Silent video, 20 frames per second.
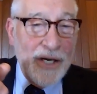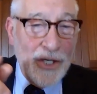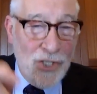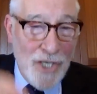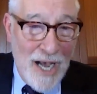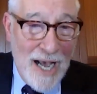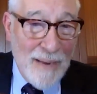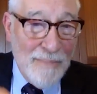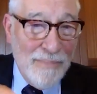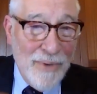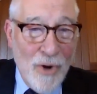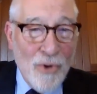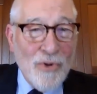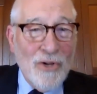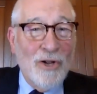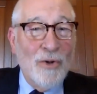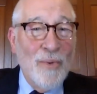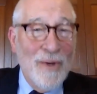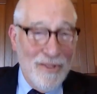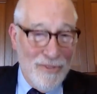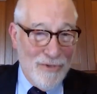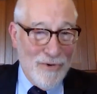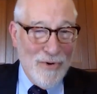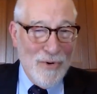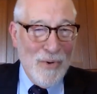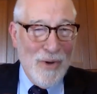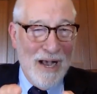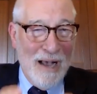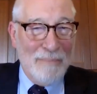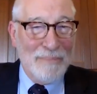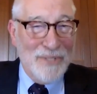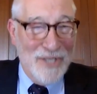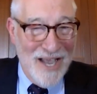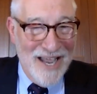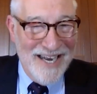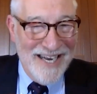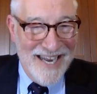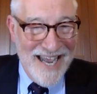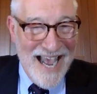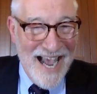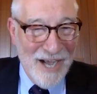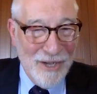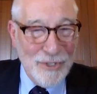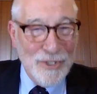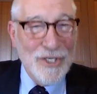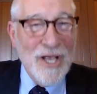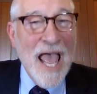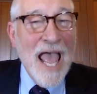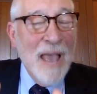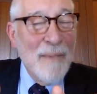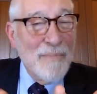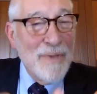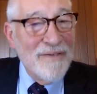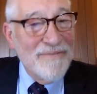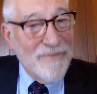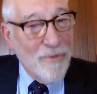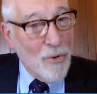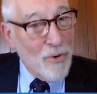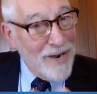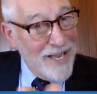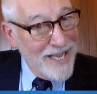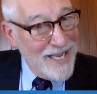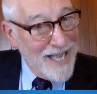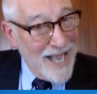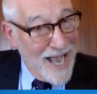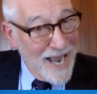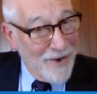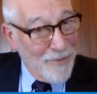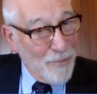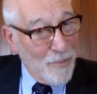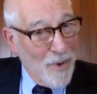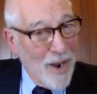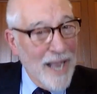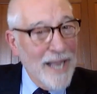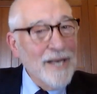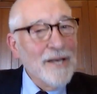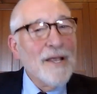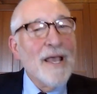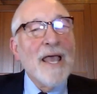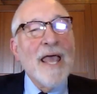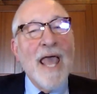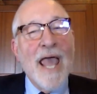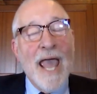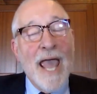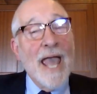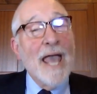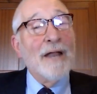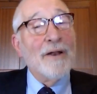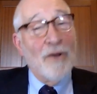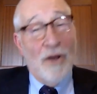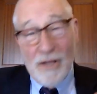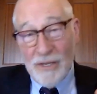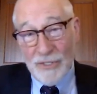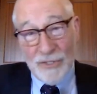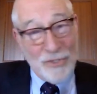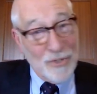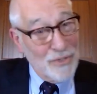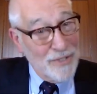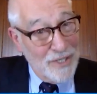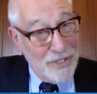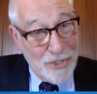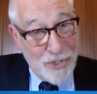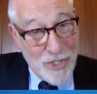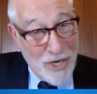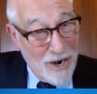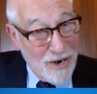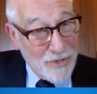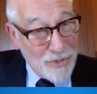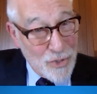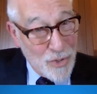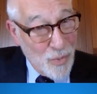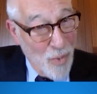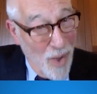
John Bogle went through ups and downs before he got it right. And also did Charles